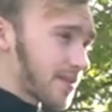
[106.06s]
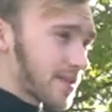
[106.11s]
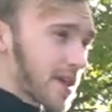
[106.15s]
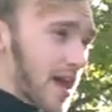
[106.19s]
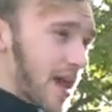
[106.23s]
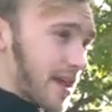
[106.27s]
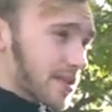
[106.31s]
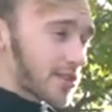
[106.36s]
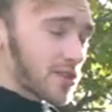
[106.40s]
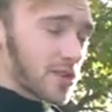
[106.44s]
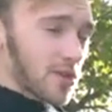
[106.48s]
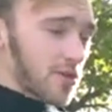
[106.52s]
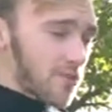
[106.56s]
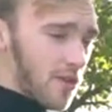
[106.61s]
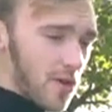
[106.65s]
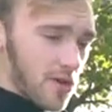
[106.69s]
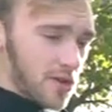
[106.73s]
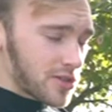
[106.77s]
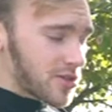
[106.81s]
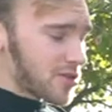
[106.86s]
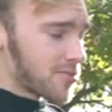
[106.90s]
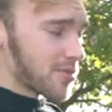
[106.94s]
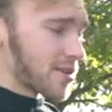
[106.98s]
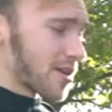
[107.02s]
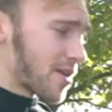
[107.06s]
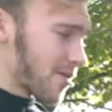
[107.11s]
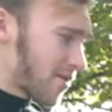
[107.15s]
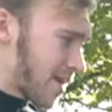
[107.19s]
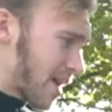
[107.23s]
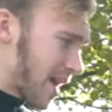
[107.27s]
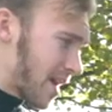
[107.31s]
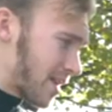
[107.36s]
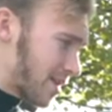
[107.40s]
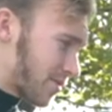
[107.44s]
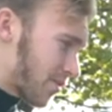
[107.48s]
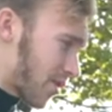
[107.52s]
Yeah, so you're very in tune with it,
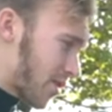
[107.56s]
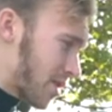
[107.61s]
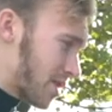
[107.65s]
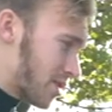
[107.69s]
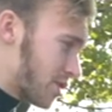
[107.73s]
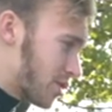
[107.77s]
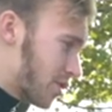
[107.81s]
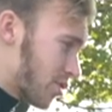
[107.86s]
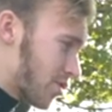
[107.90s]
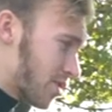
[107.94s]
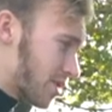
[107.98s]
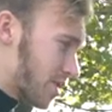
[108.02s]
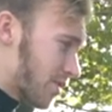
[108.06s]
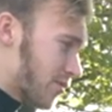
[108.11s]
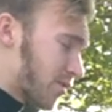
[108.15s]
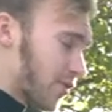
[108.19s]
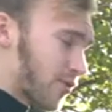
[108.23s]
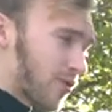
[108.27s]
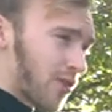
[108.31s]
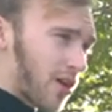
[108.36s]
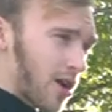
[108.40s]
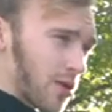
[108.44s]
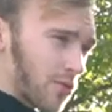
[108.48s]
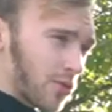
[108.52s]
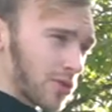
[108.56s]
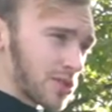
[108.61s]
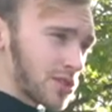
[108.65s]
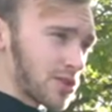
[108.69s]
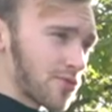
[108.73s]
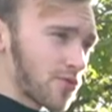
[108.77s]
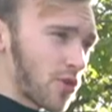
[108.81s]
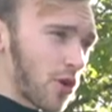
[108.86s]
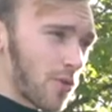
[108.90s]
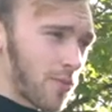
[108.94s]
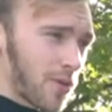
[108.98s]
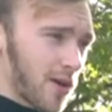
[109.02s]
and it's very intuitive to fly once
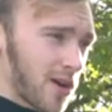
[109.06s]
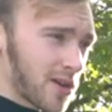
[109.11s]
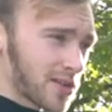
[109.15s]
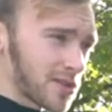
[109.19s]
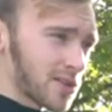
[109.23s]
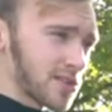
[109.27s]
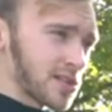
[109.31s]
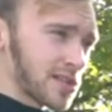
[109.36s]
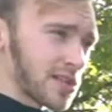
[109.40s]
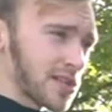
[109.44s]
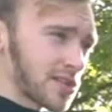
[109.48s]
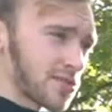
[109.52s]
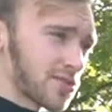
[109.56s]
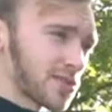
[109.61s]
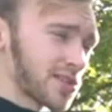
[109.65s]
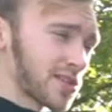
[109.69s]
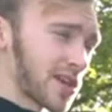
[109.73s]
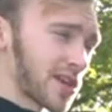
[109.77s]
you've got past those initial